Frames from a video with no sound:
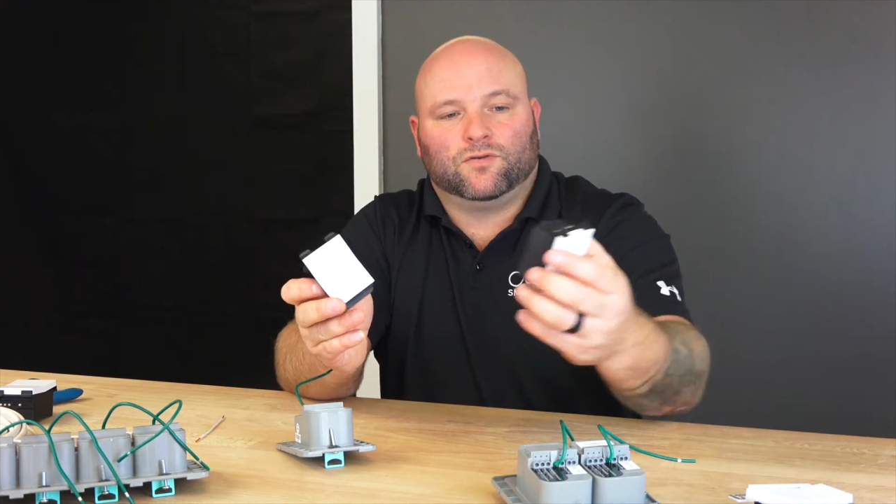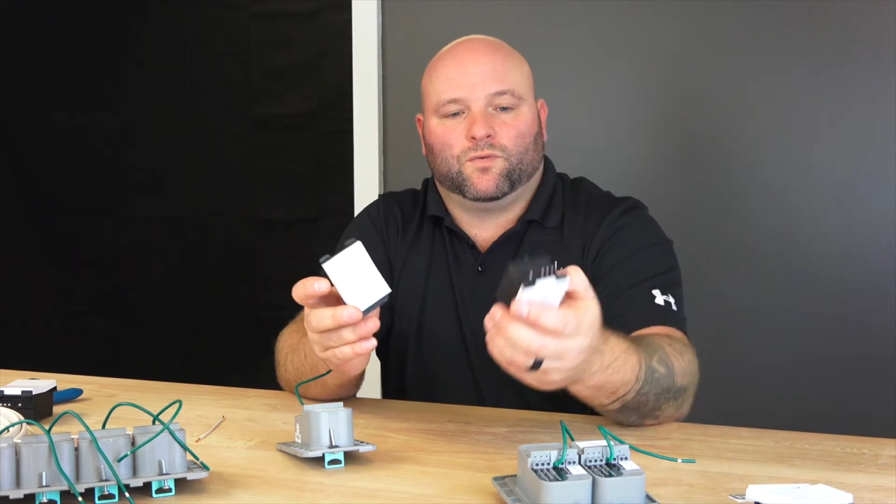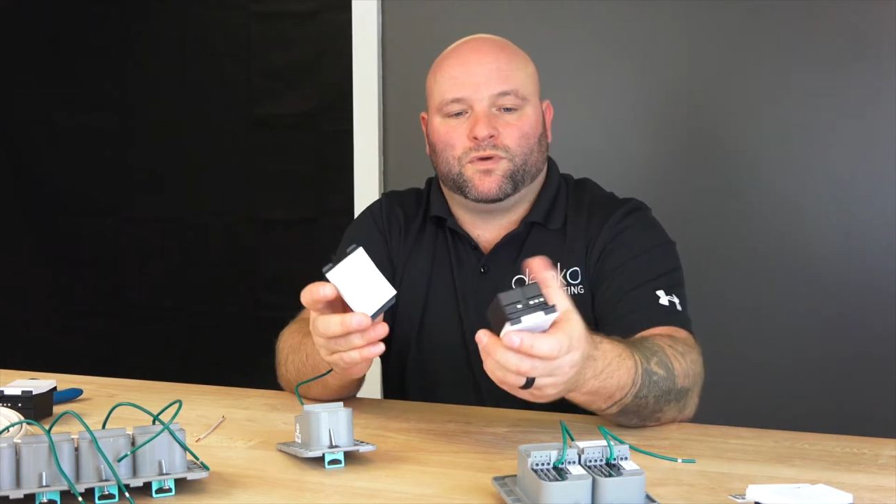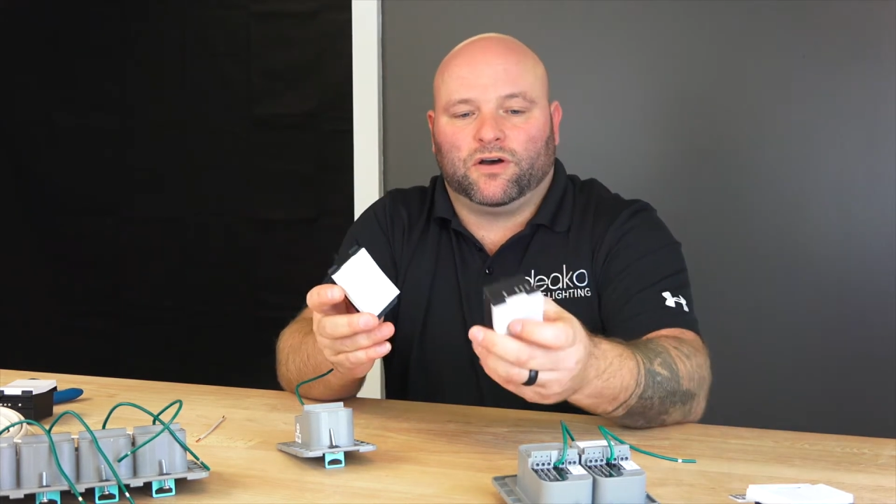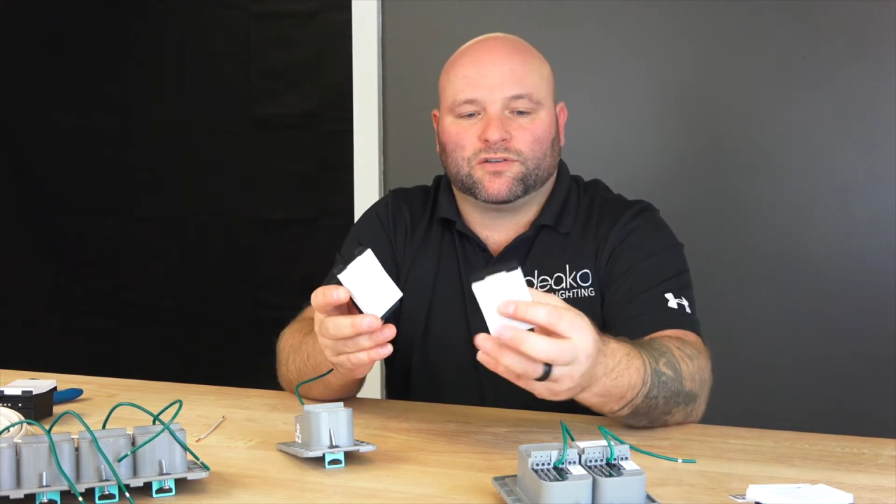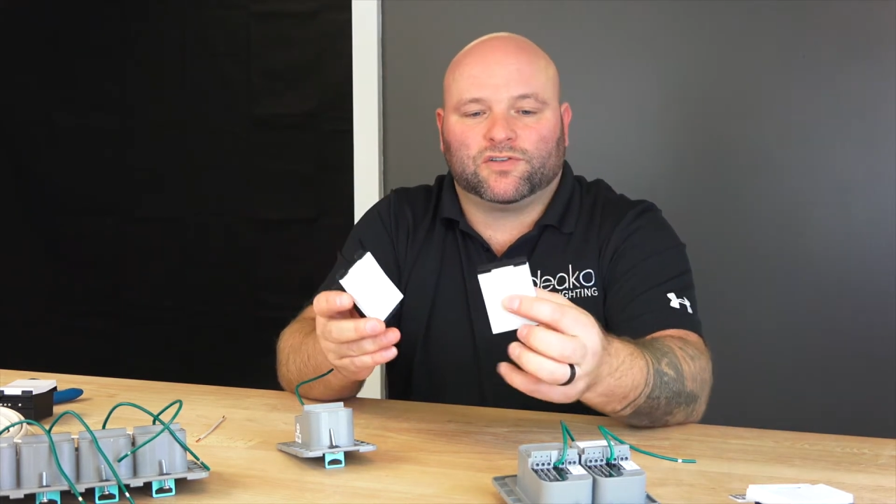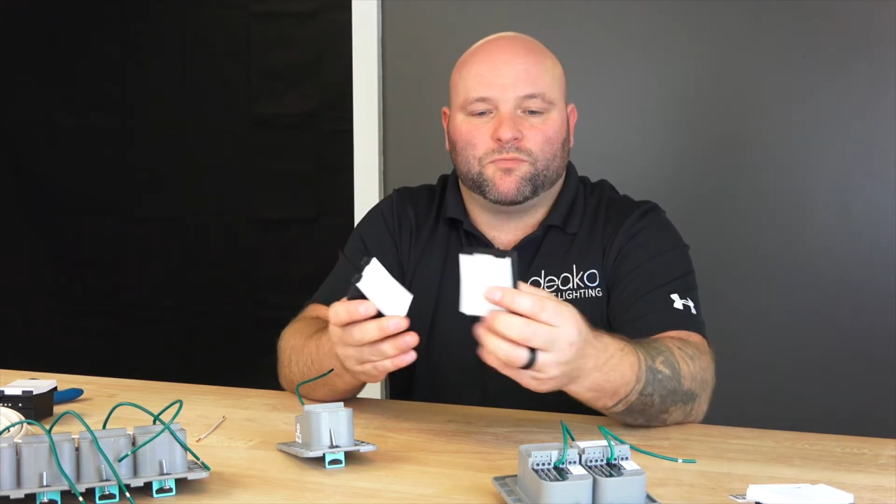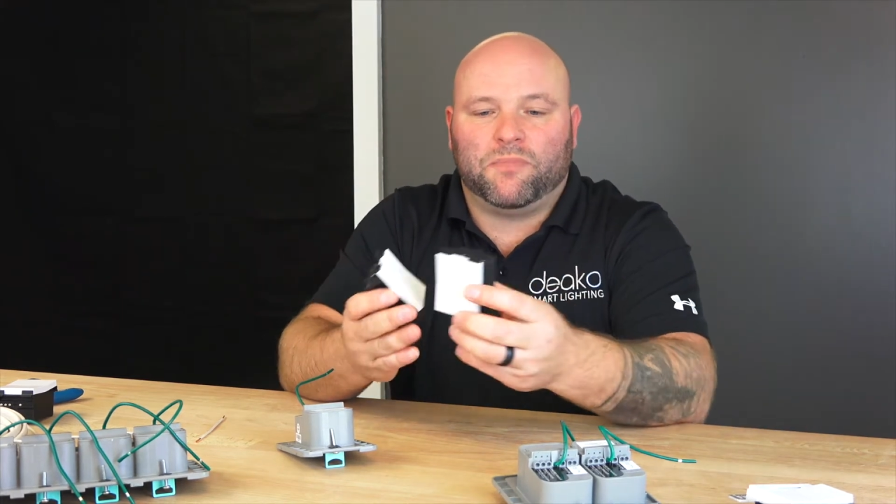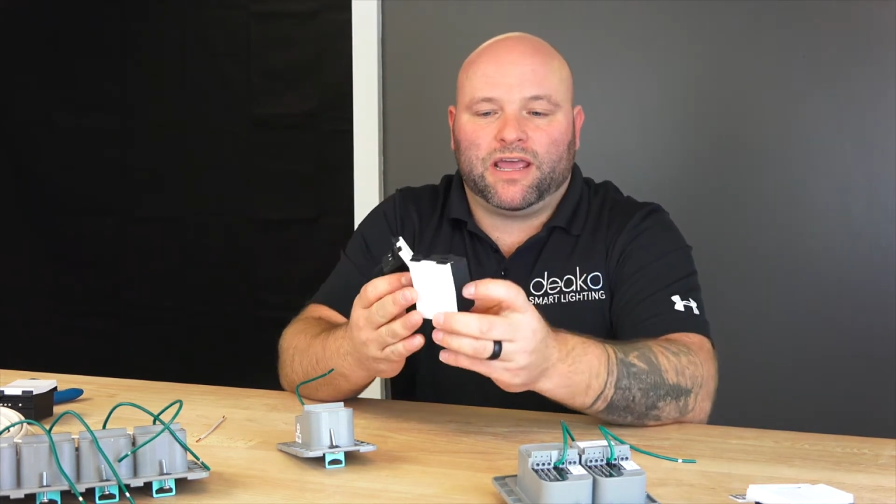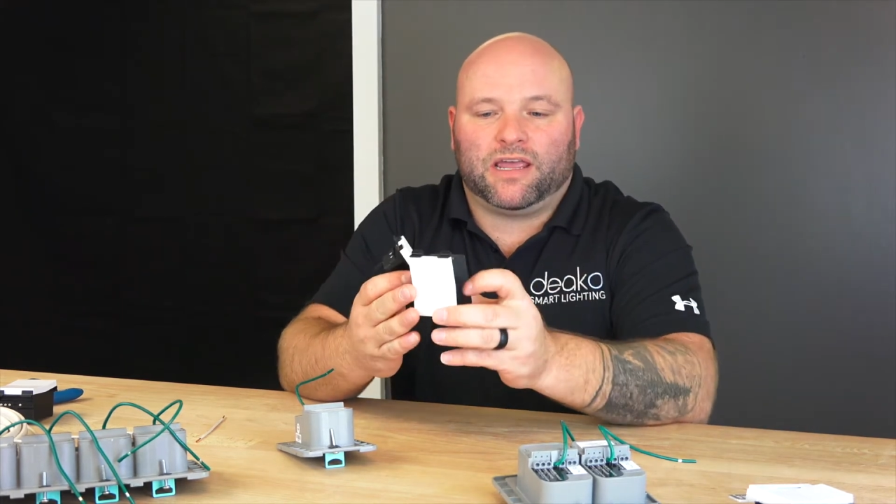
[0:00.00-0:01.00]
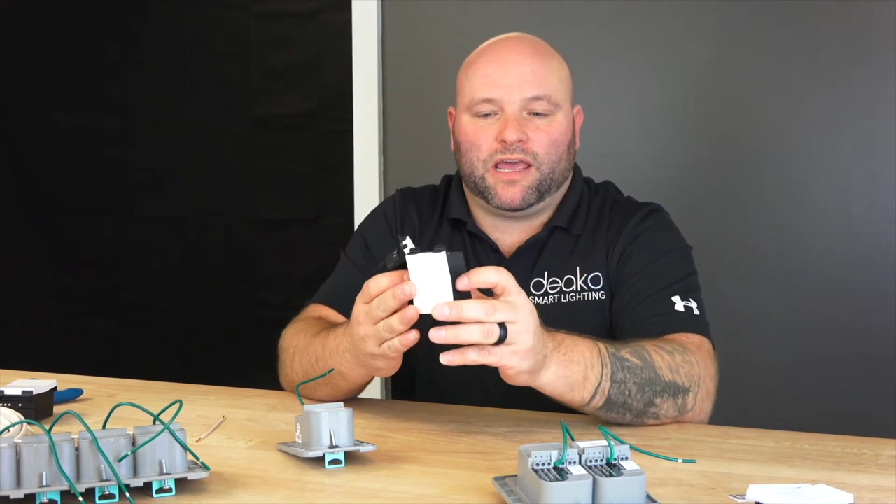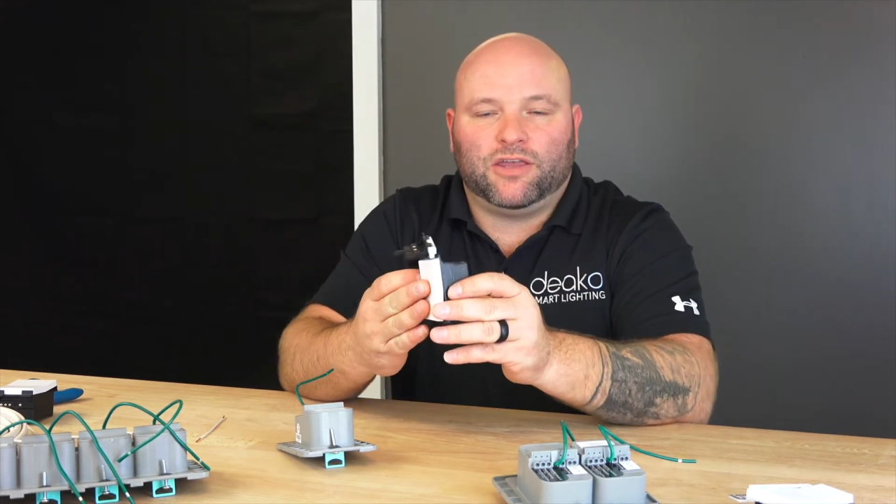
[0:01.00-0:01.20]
We also make a